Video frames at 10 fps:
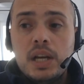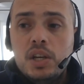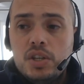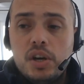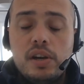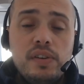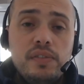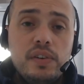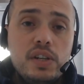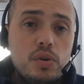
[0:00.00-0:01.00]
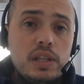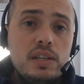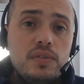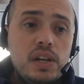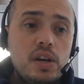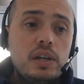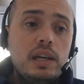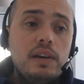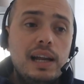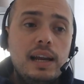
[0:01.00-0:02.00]
So if you've enjoyed this video, give
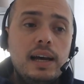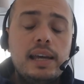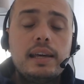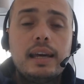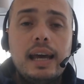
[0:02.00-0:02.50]
it a like,